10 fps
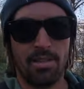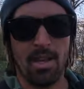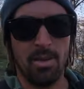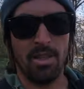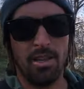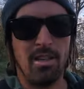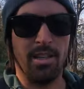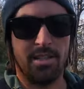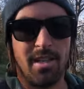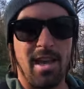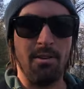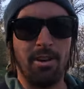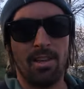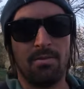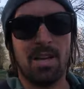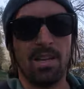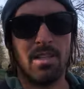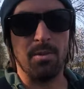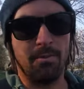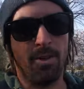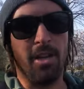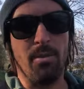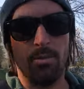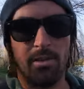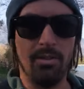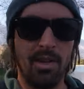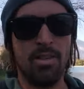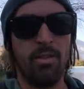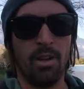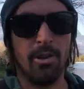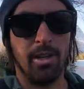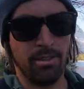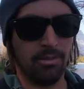so they'll be the earliest ski area in the valley to be fully open, in theory.